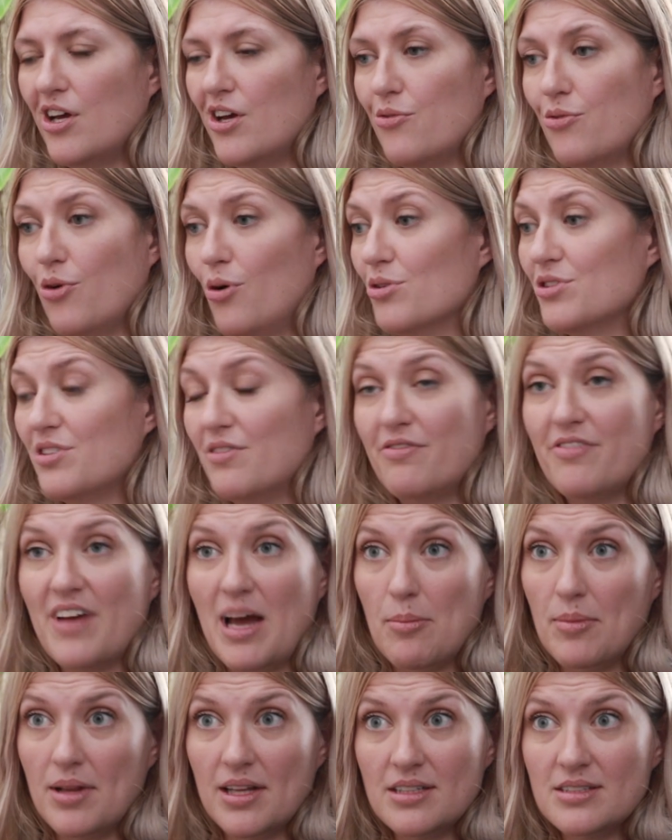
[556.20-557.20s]
roles in
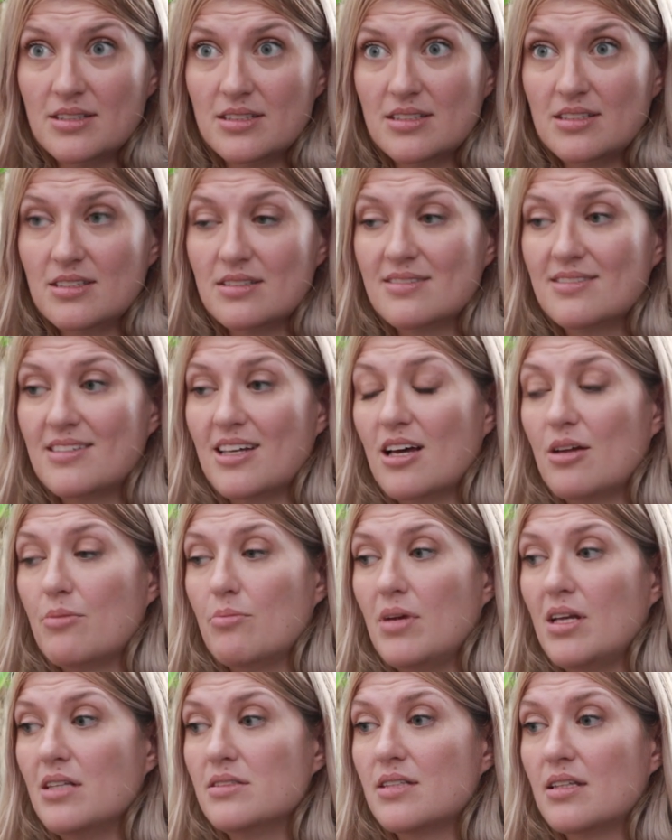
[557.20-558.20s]
families
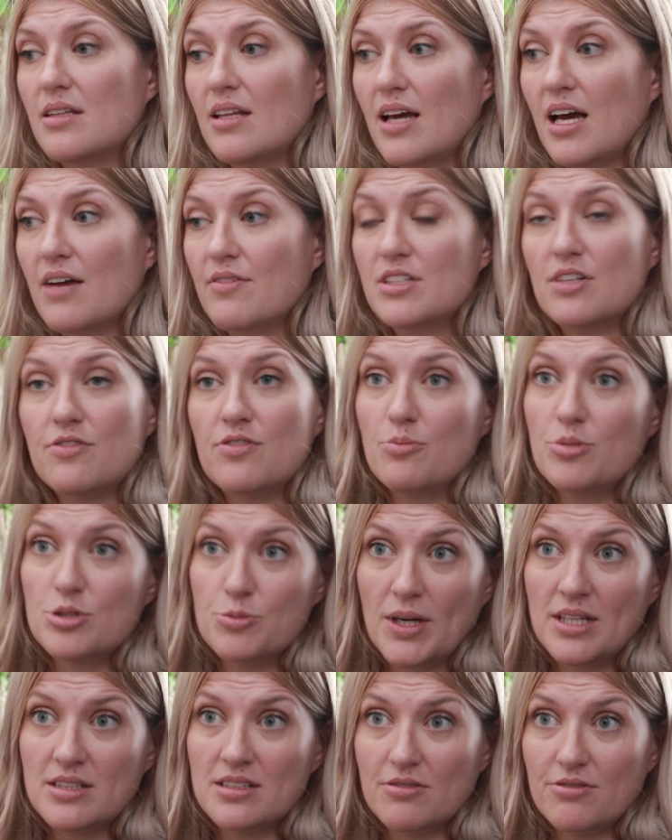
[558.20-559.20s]
that means that they have a different
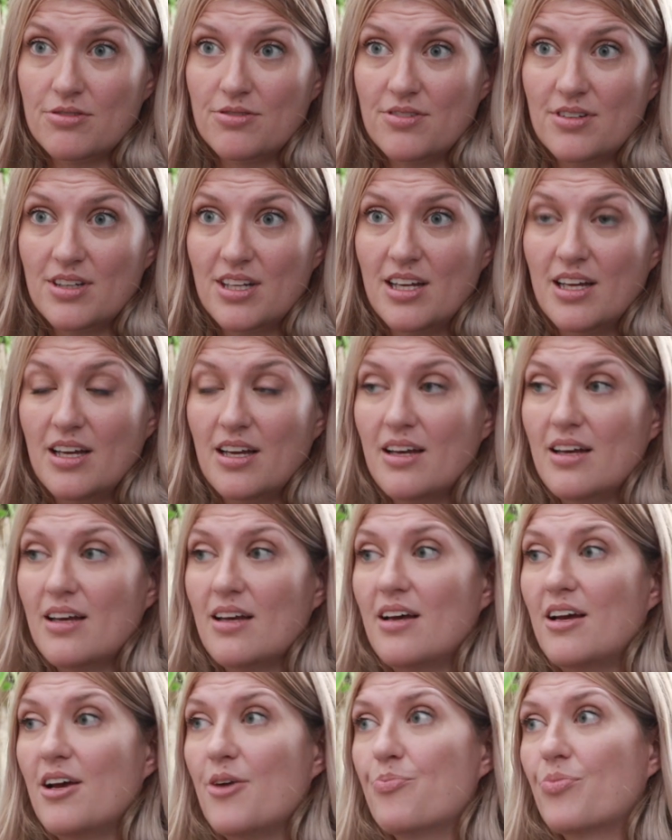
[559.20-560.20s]
perspective.
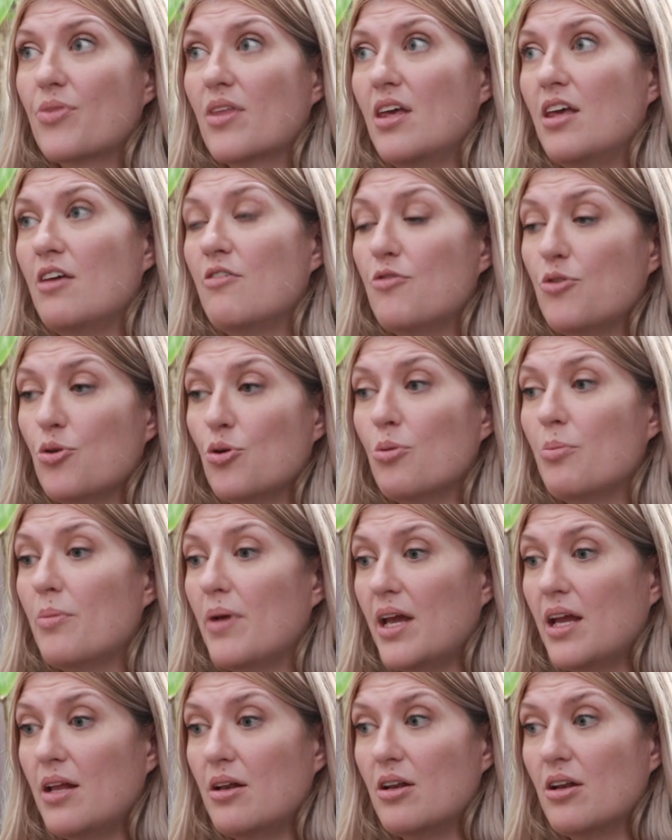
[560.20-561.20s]
If your
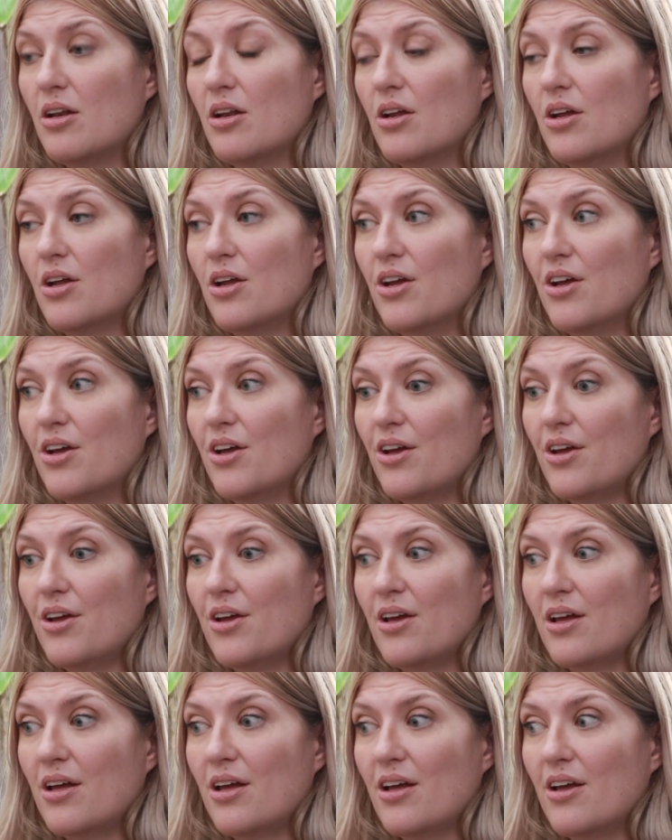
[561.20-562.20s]
main
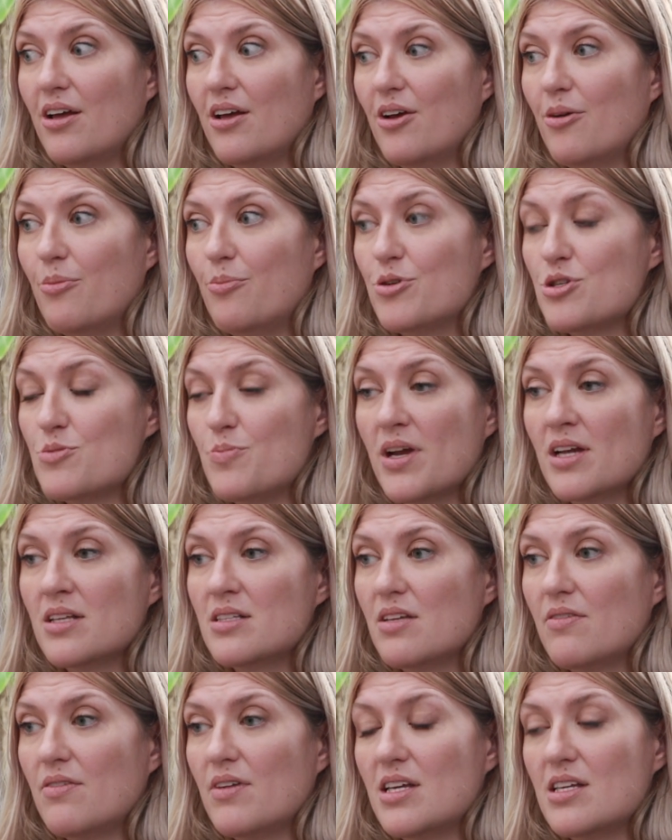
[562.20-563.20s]

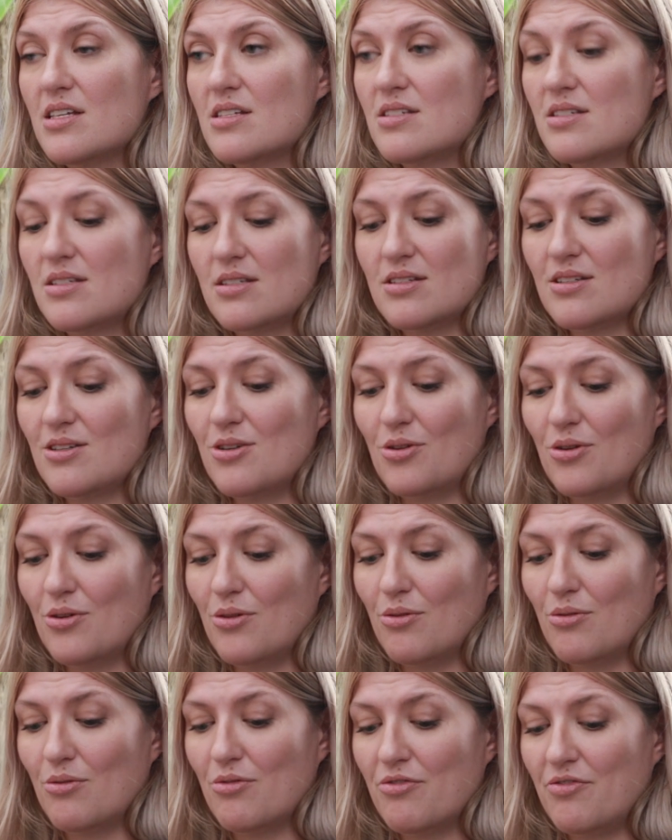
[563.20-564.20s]
perspective is, you
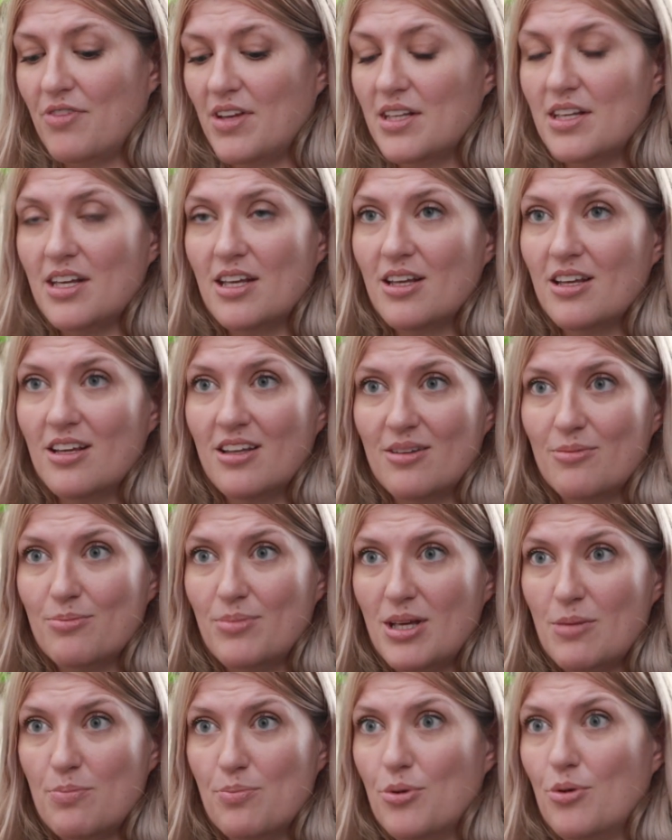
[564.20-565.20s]
know, feeding
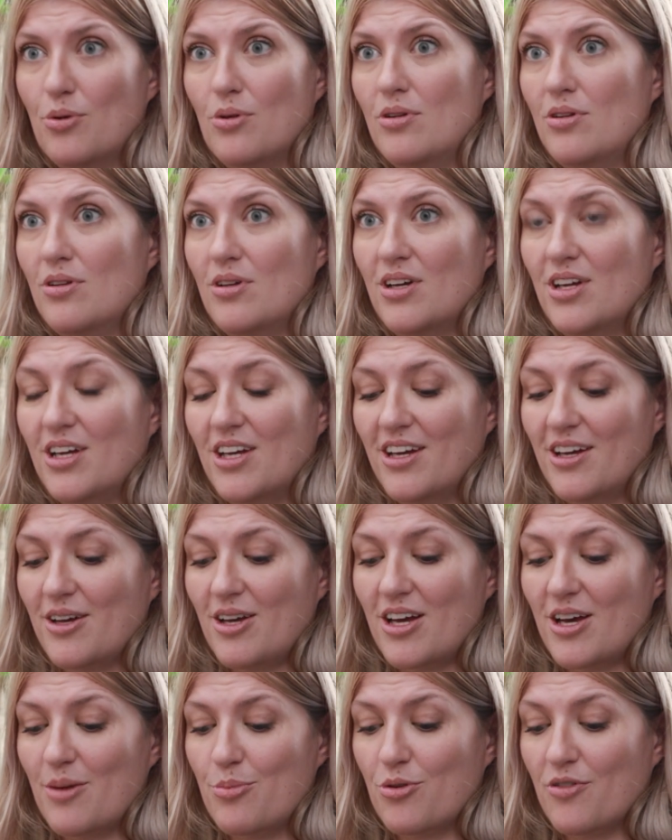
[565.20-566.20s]
people,
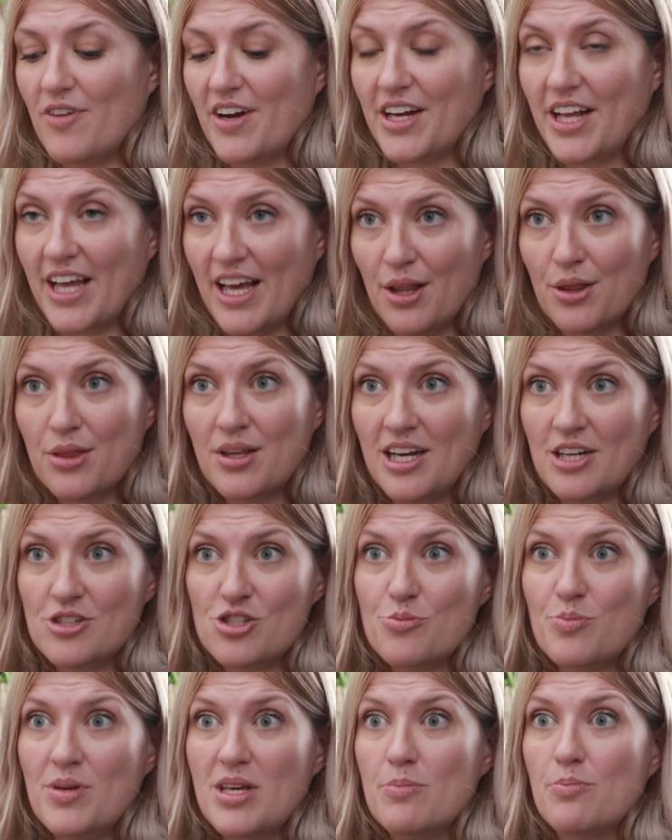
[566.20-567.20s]
providing
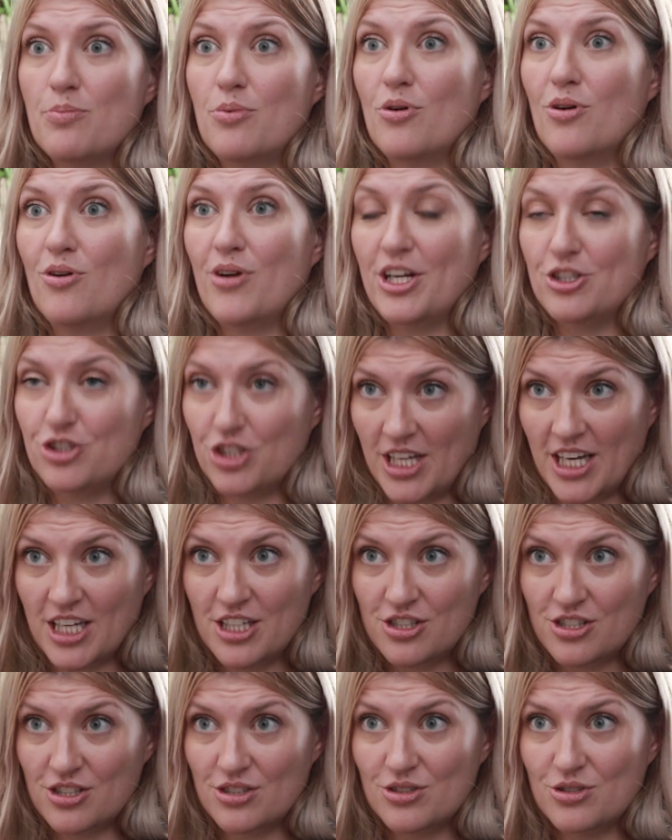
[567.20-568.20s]
healthcare to people,
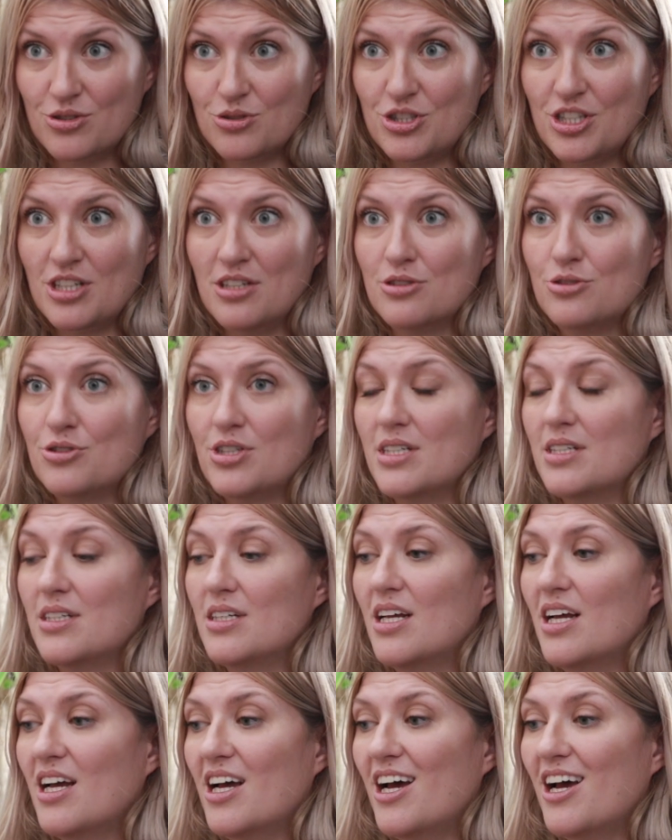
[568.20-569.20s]
education to
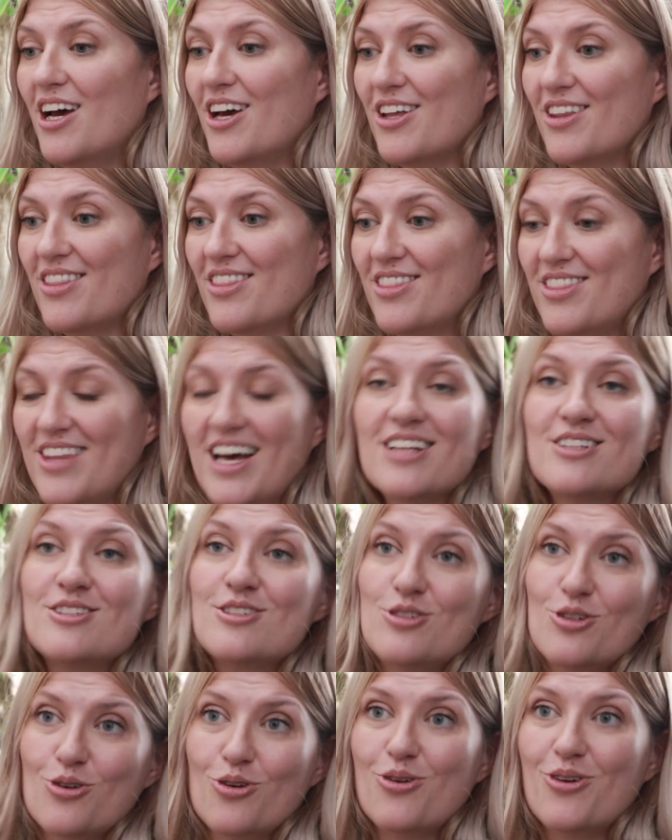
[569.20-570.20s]
children,
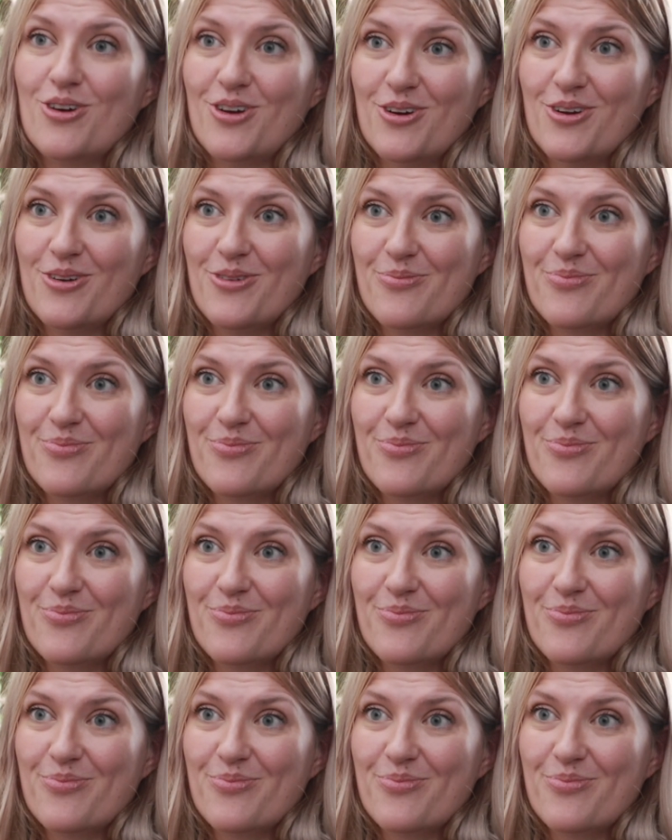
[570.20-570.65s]
that's going